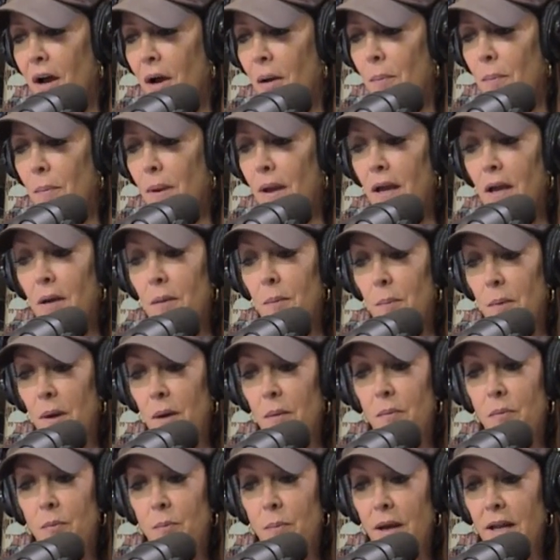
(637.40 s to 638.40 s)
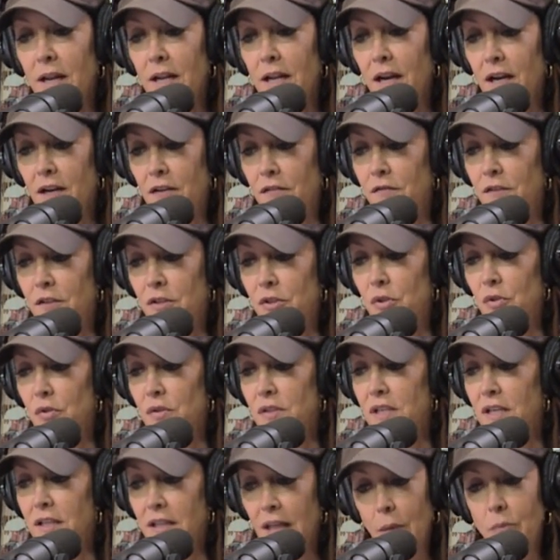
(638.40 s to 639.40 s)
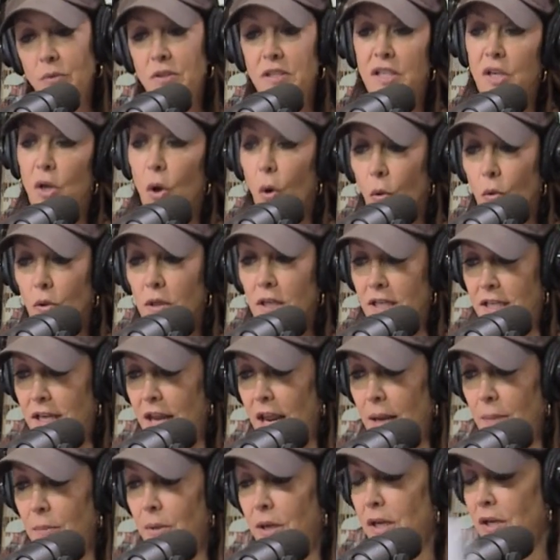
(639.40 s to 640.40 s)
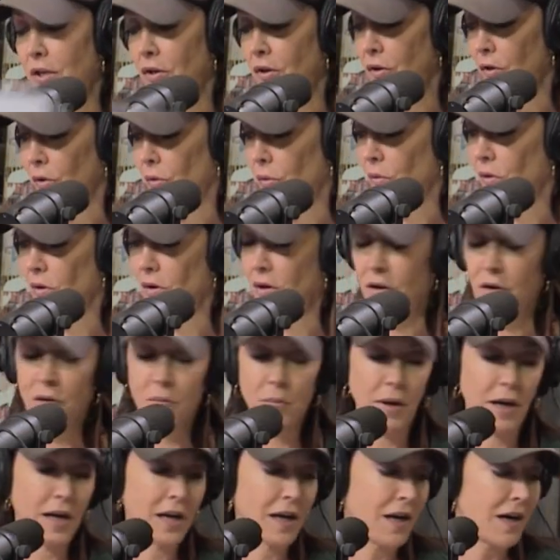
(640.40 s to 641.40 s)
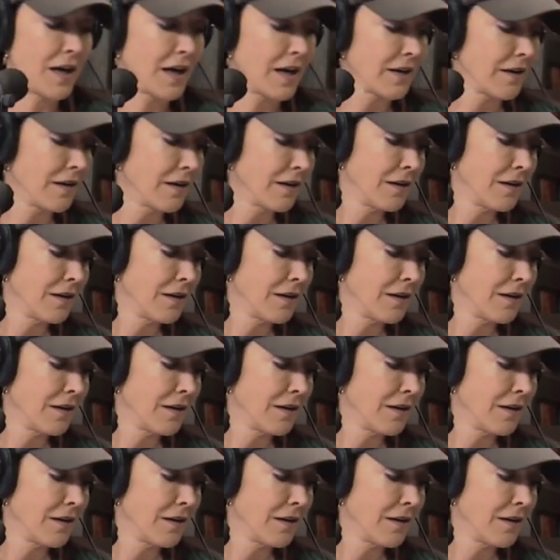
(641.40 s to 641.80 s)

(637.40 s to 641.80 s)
Yeah. A, a, a, Pentagon official said that was the only name he knew. Oh my God.